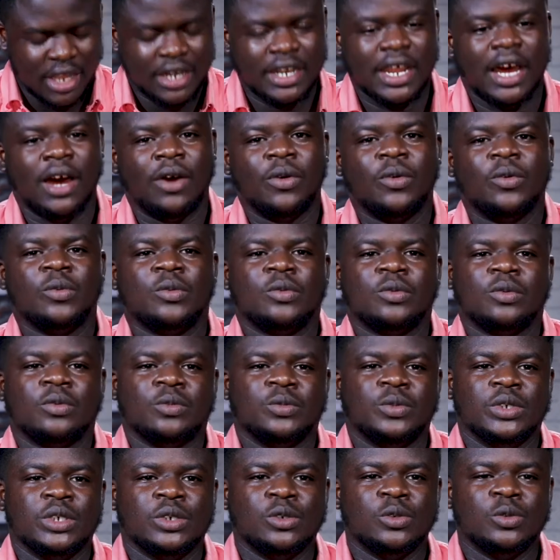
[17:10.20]
Now,
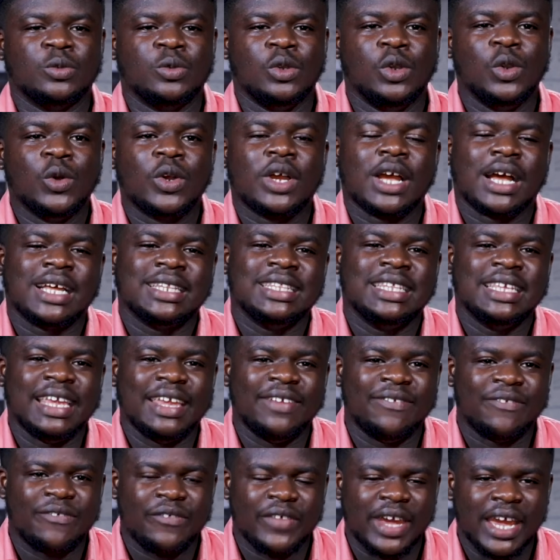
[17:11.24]
we'll look at the
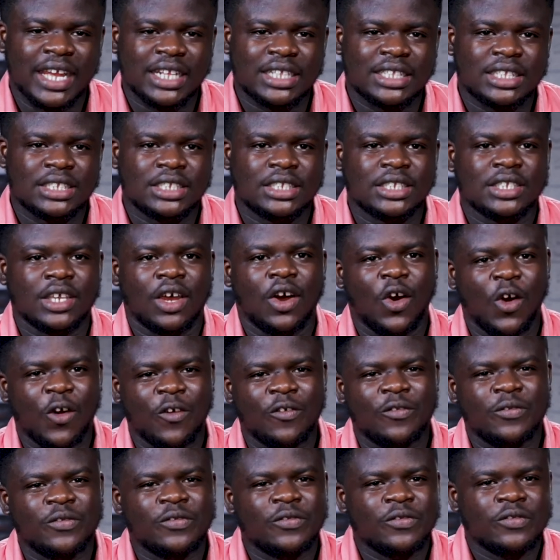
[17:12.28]
effects
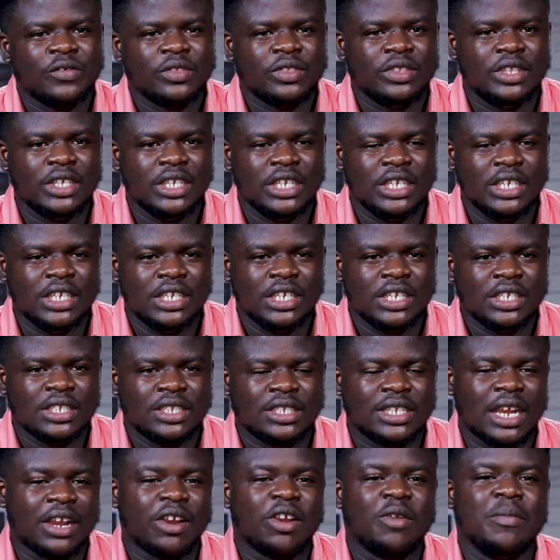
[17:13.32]
of the
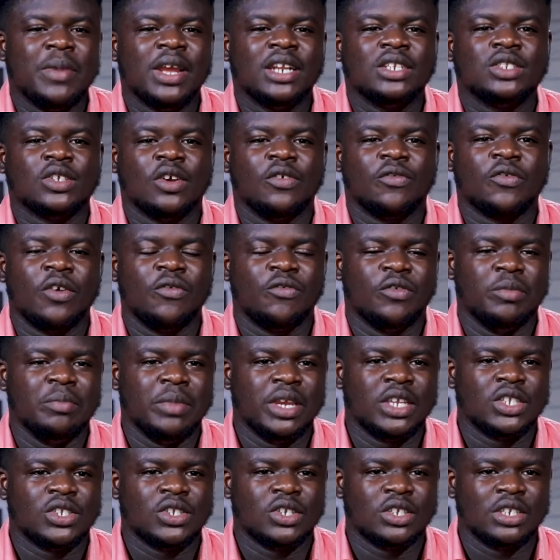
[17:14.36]
sacrament of
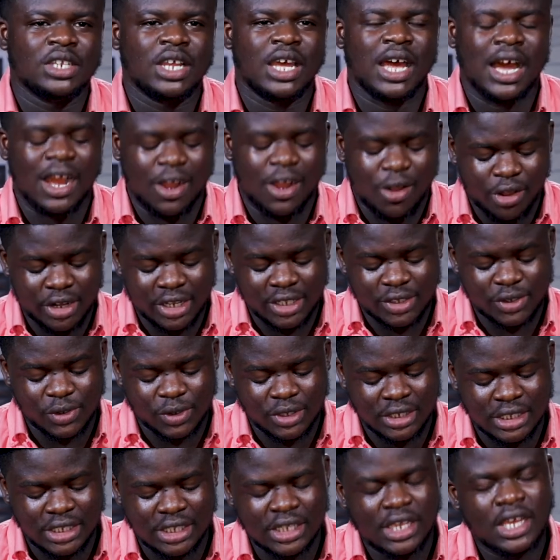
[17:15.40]
confirmation according to
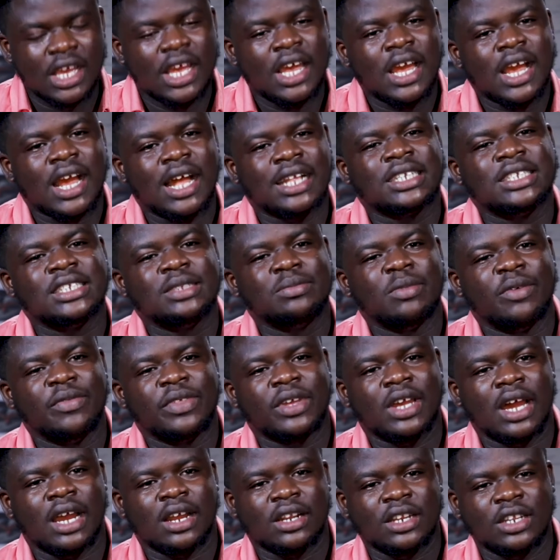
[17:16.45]
the Catechism of the
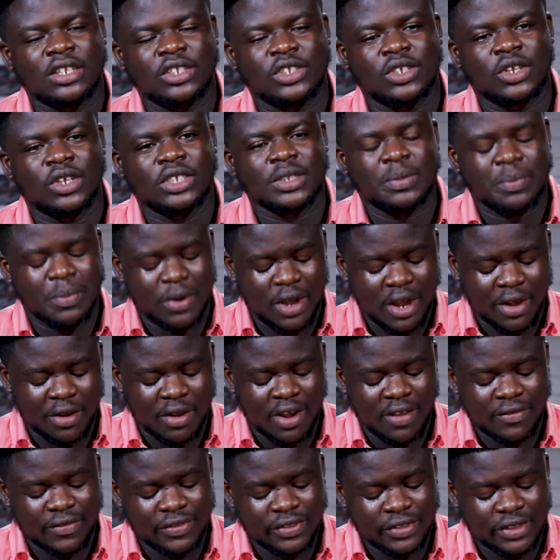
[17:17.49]
Catholic Church in
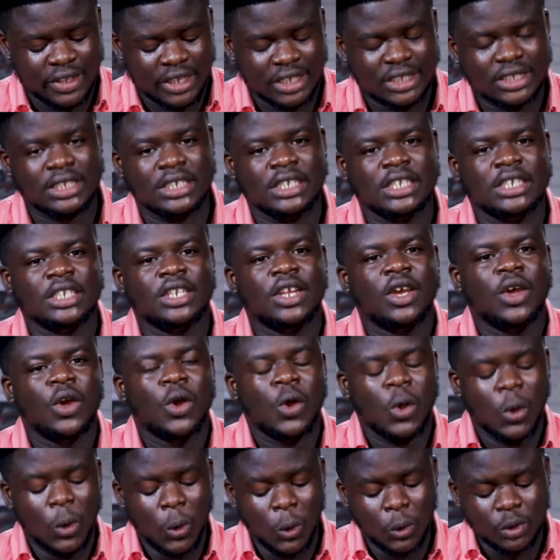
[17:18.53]
paragraph
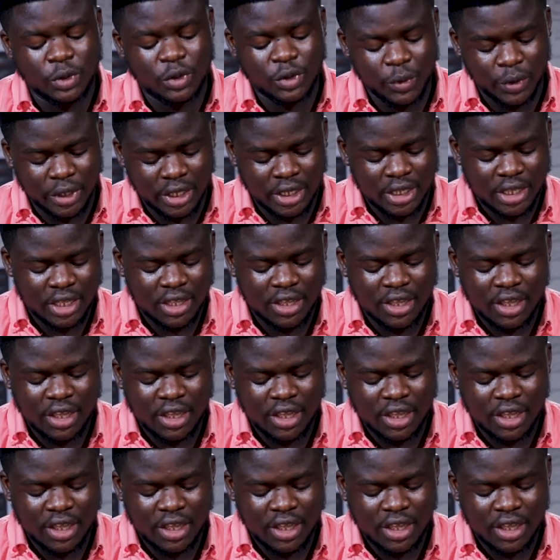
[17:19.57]
1303.